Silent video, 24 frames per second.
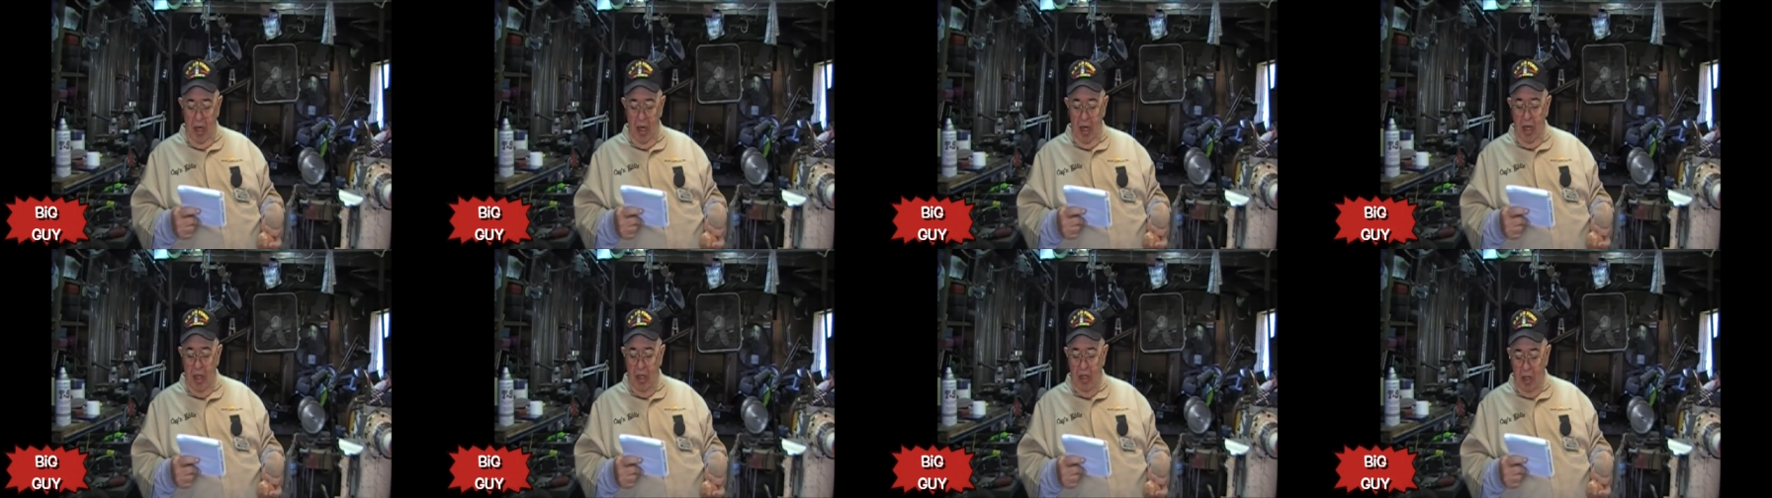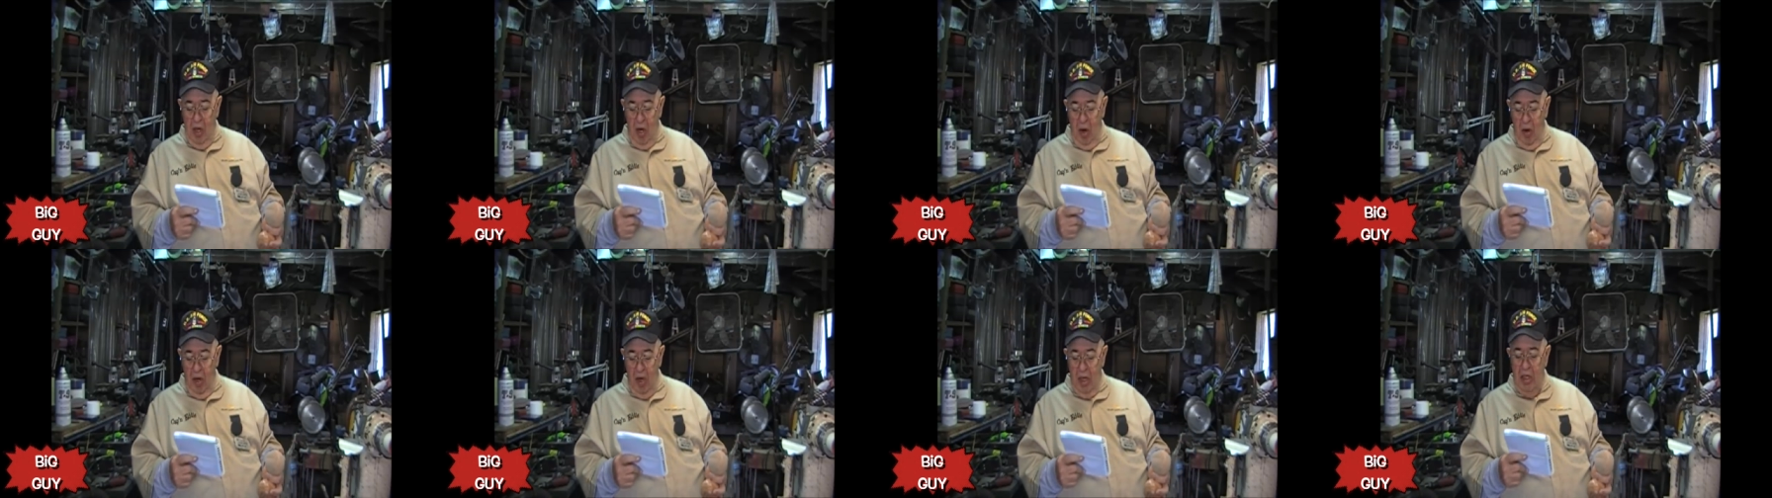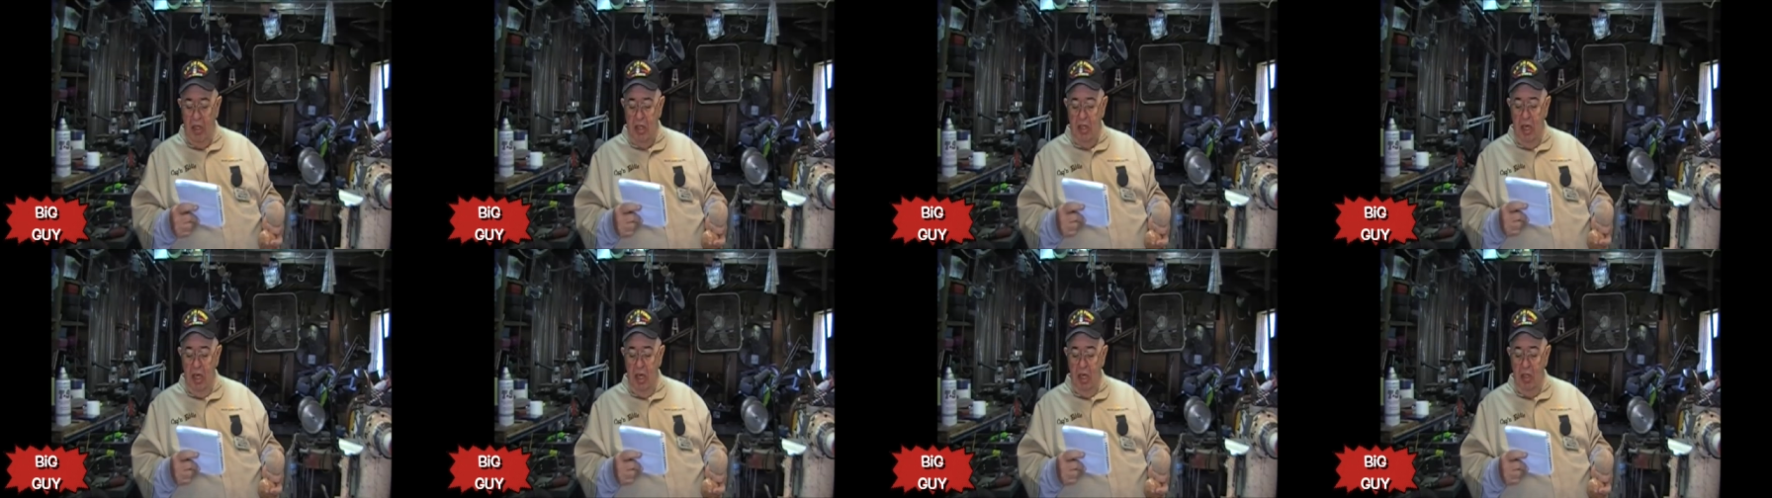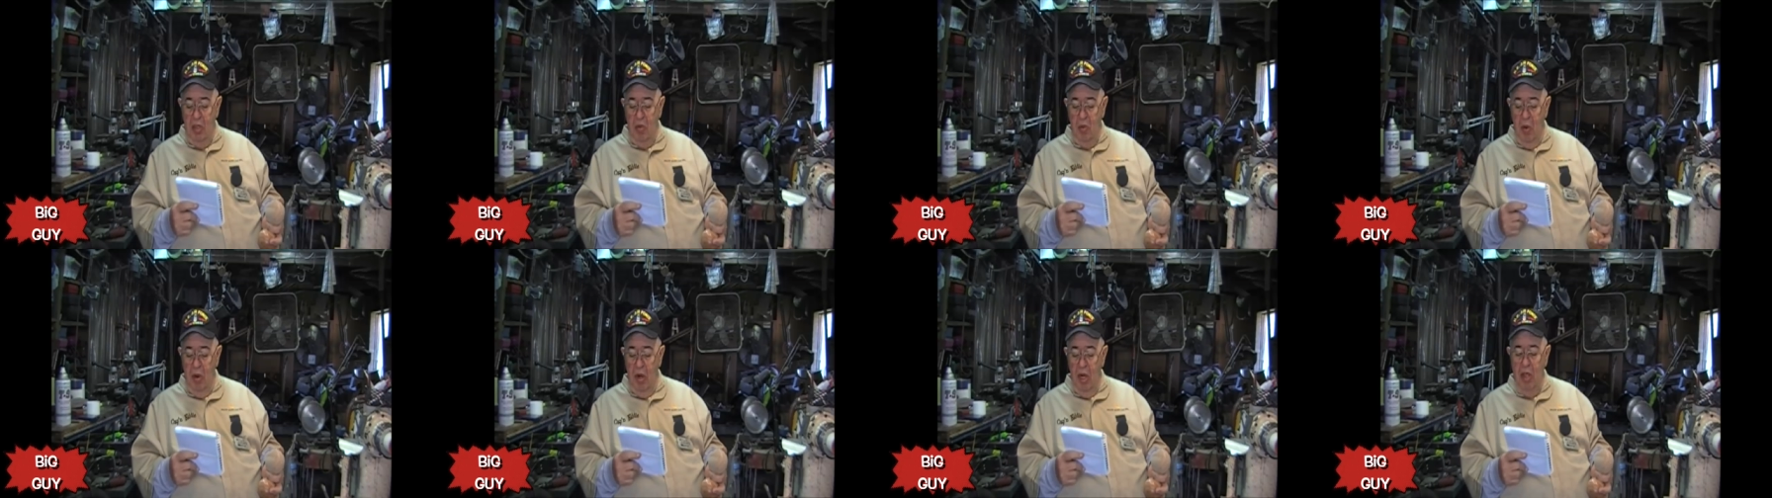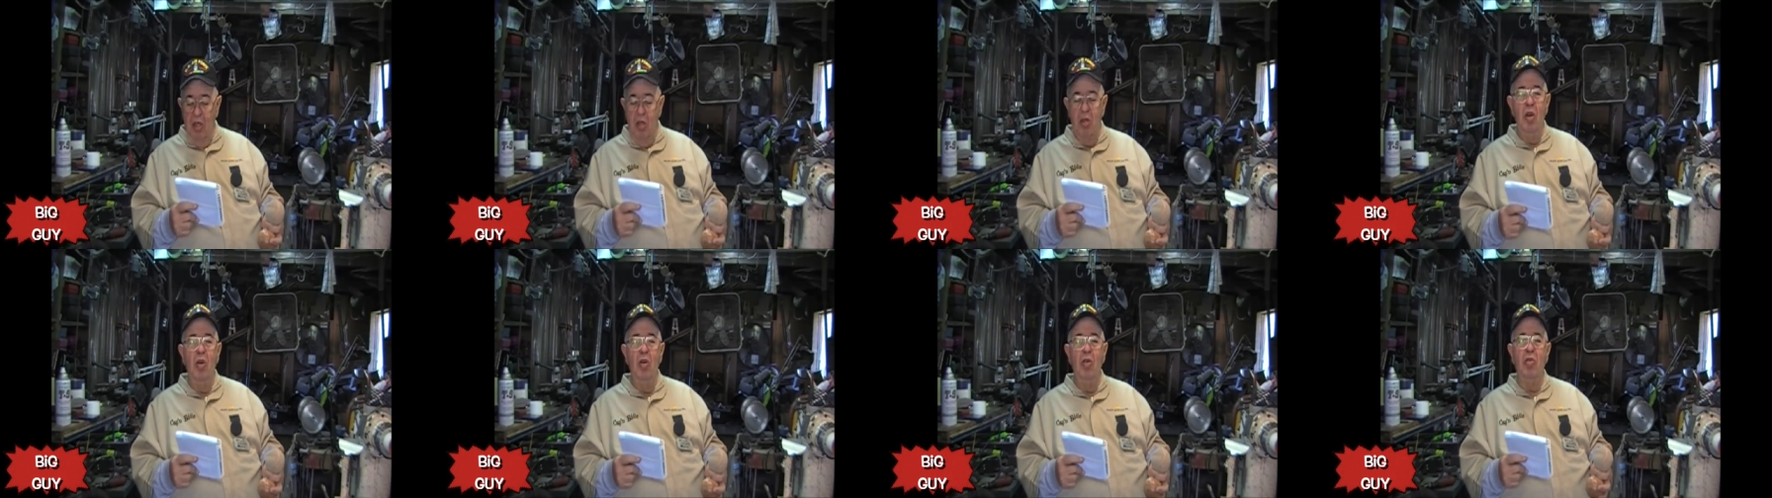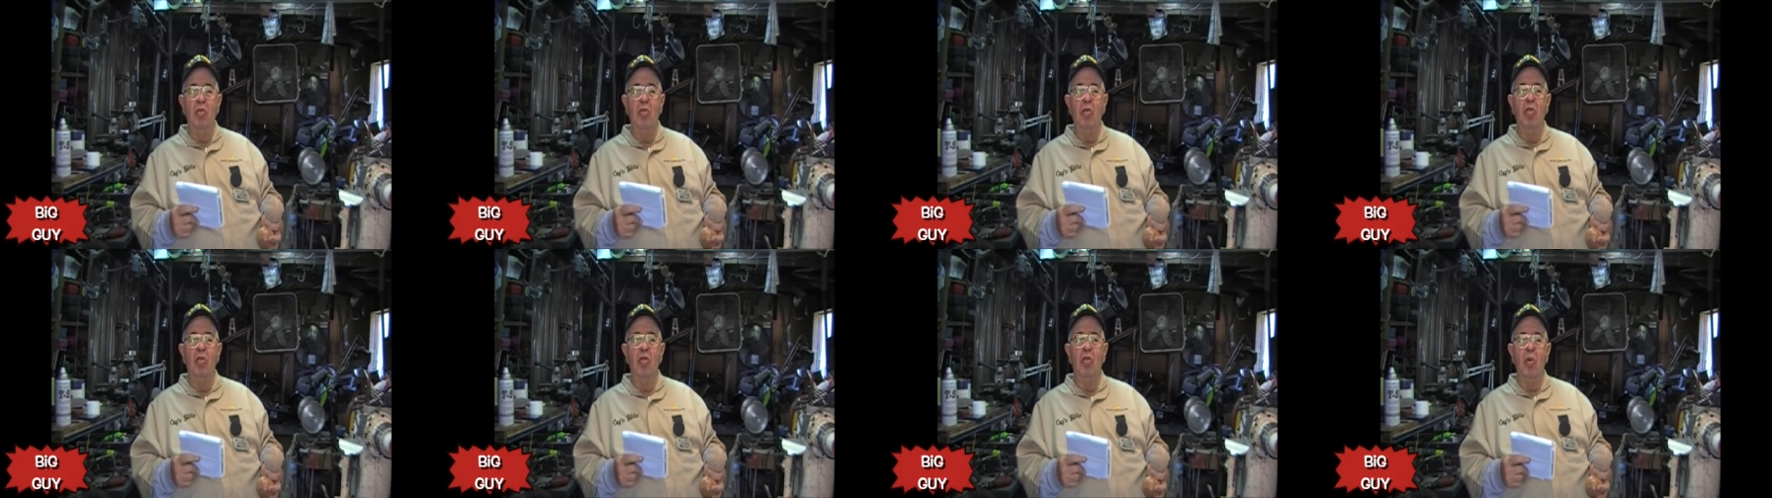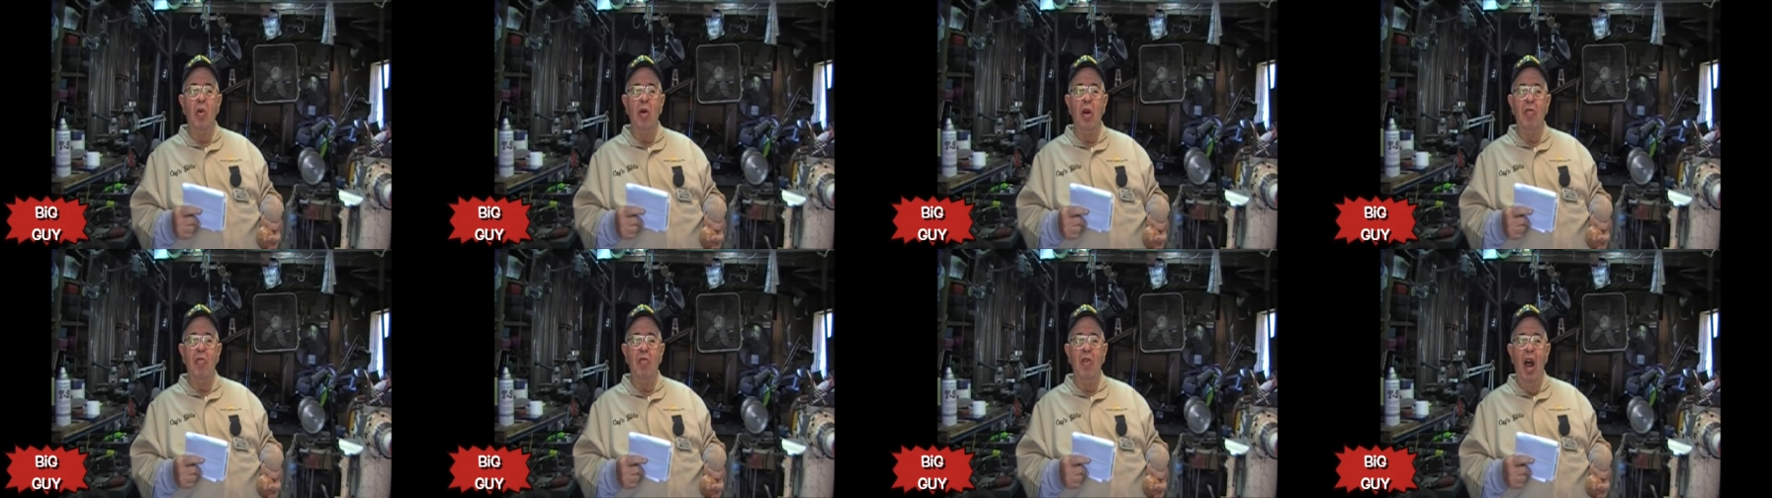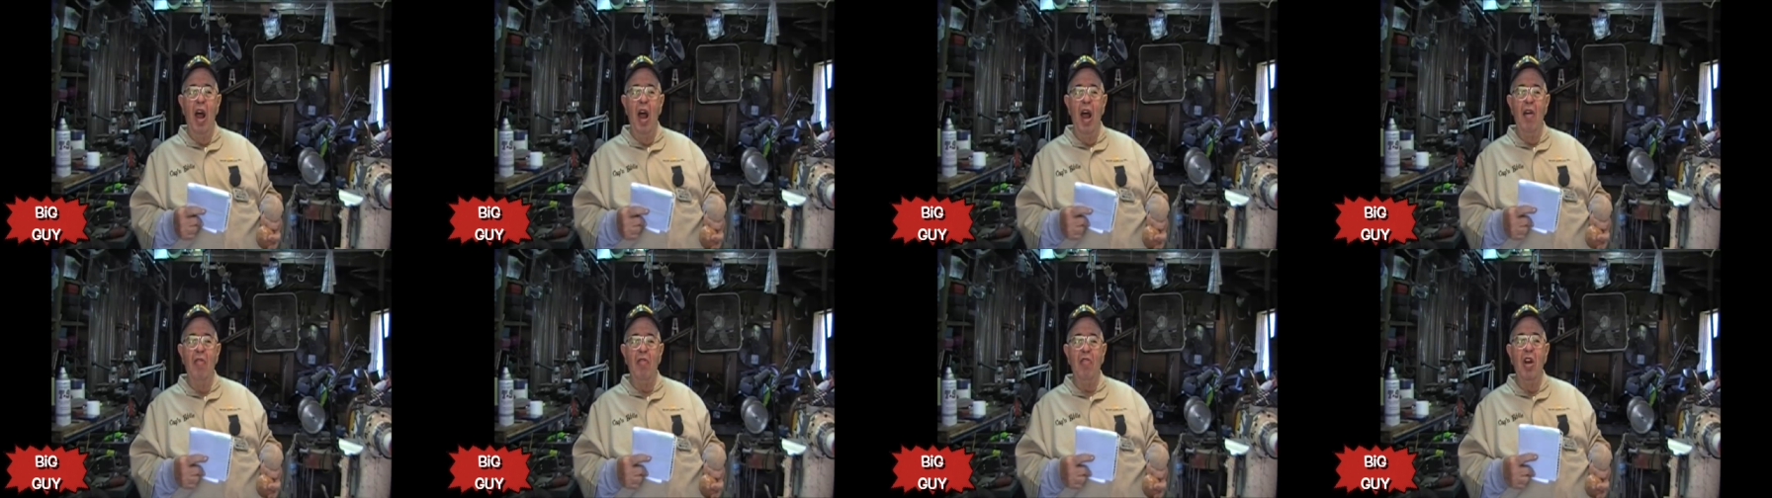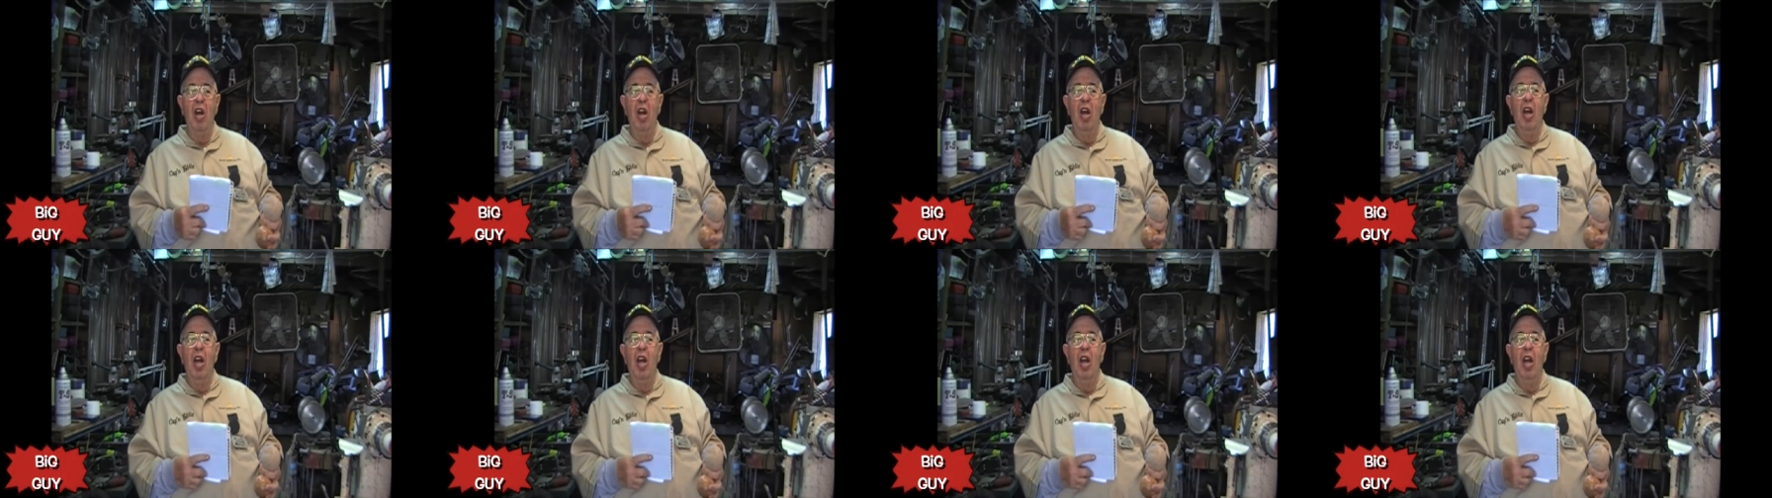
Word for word: It's August uh, 22 through 25